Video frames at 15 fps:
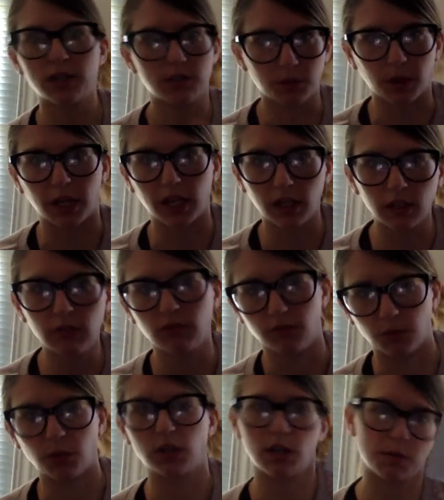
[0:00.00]
is 3,
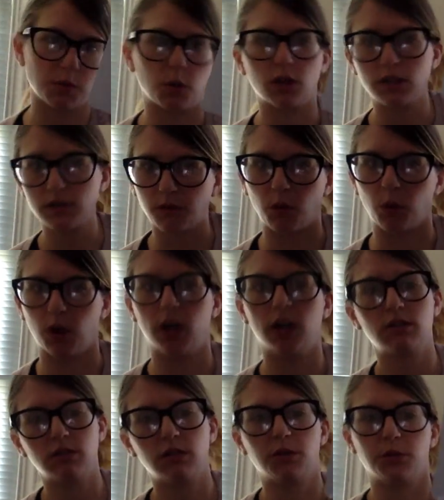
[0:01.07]
4 times 1 is
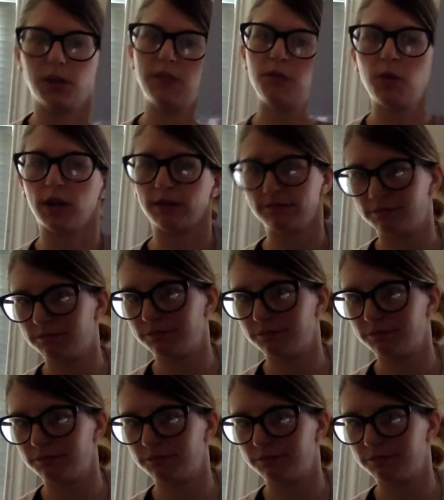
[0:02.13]
4, 3, 4.